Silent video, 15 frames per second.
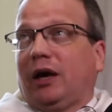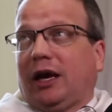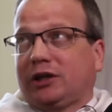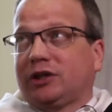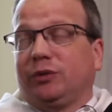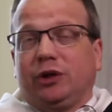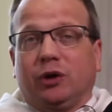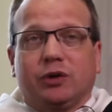
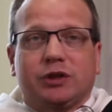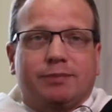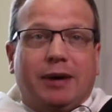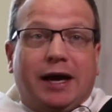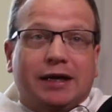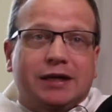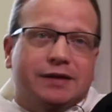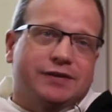actually we know it's
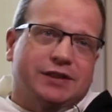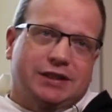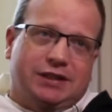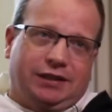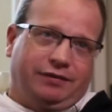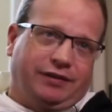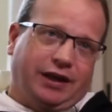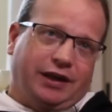
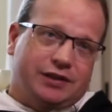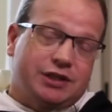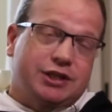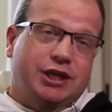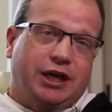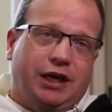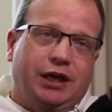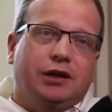magnificently vast
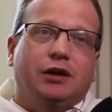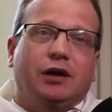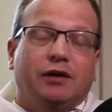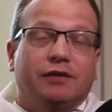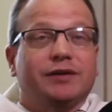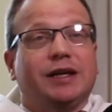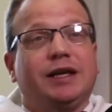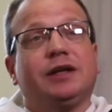chain
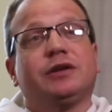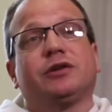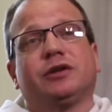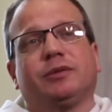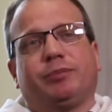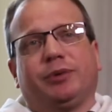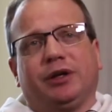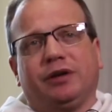of
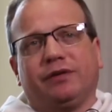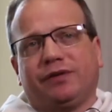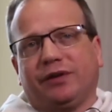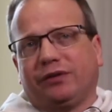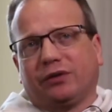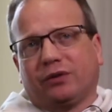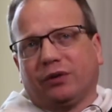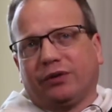interdependent
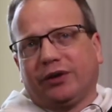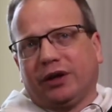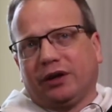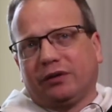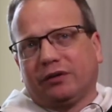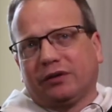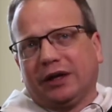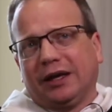physical
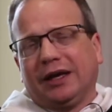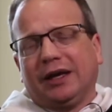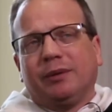things.